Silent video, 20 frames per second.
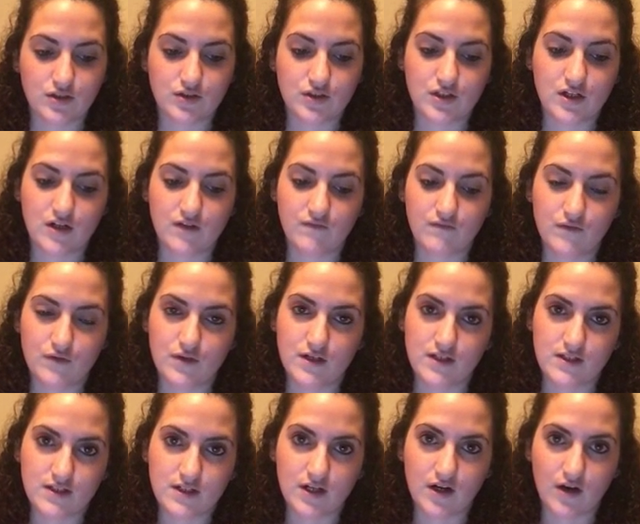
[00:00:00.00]
children in food
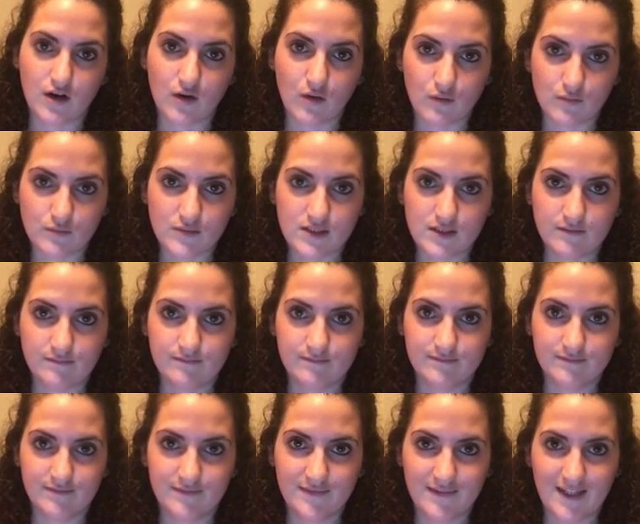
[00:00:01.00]
insecure homes.
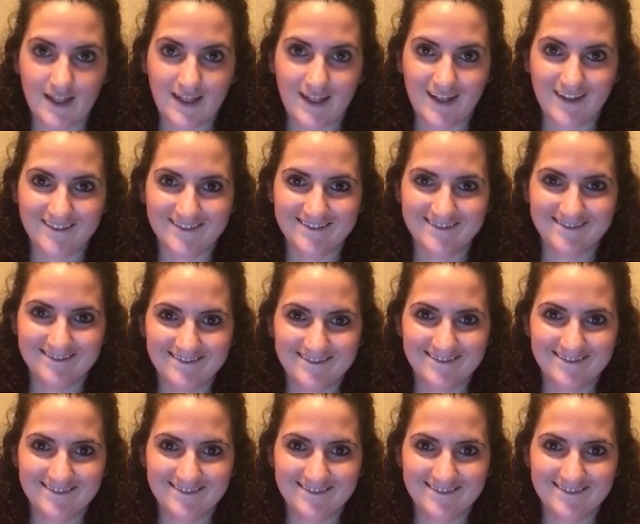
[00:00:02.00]
Thank you.